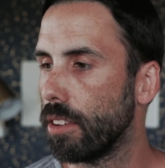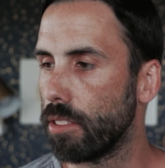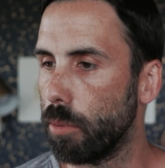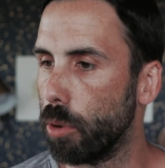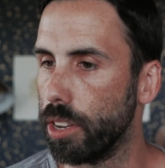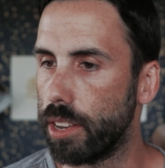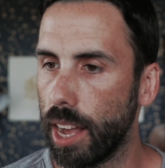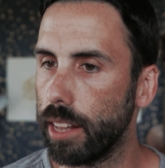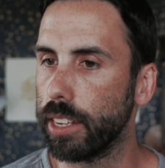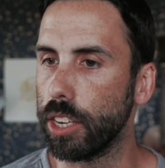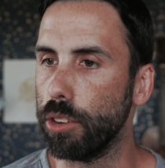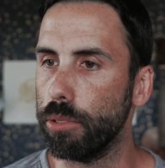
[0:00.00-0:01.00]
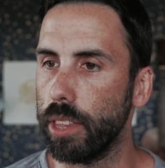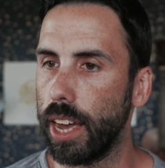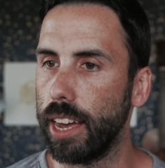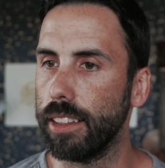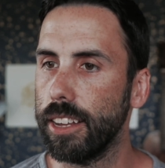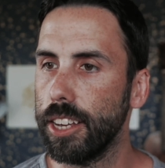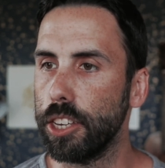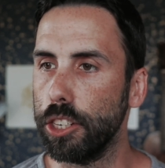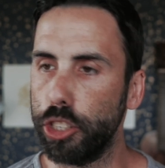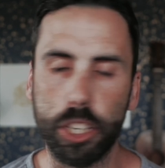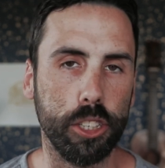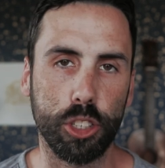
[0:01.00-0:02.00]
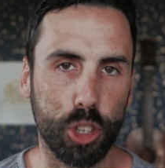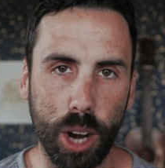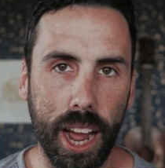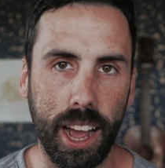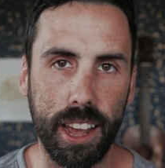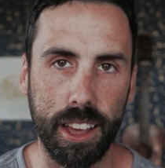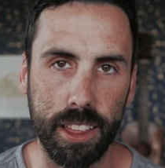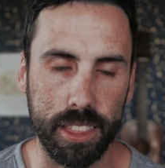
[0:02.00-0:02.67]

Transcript: someone telling you that you shouldn't try